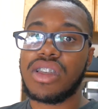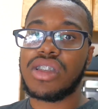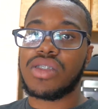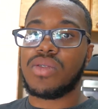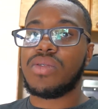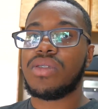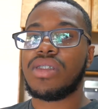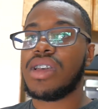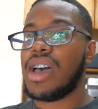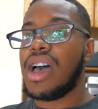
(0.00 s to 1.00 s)
So
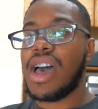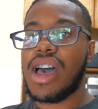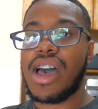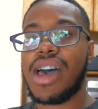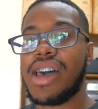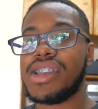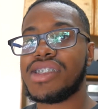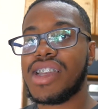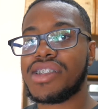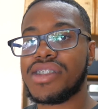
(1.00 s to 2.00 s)
I
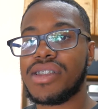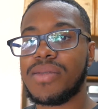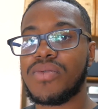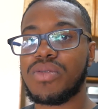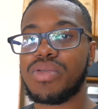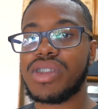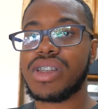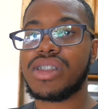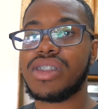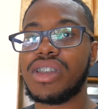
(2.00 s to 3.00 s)
snatched it up for a pretty
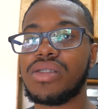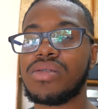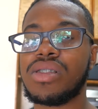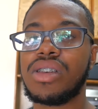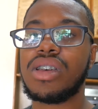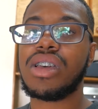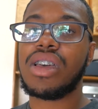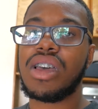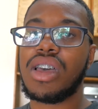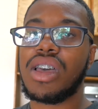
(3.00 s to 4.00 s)
good deal,
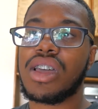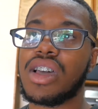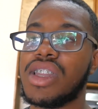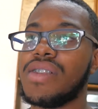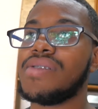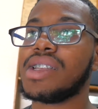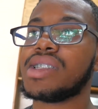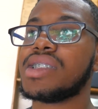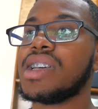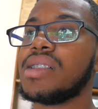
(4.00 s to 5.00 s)
got everything
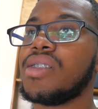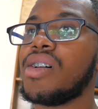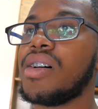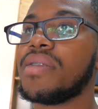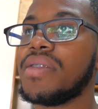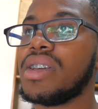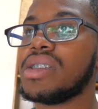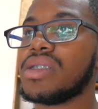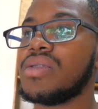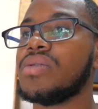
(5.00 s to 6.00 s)
settled off,
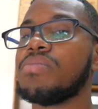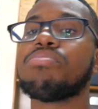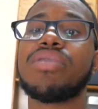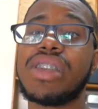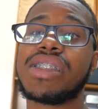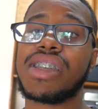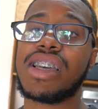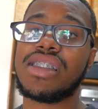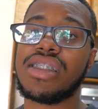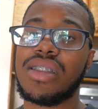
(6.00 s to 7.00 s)
so pretty
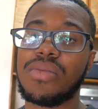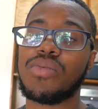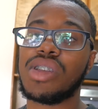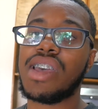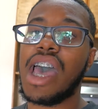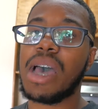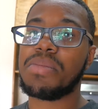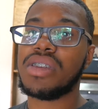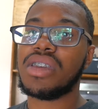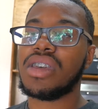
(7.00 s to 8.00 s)
excited, really
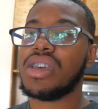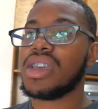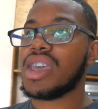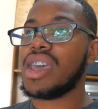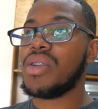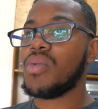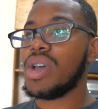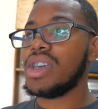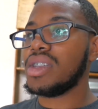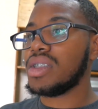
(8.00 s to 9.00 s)
happy, can't
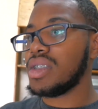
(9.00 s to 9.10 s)
wait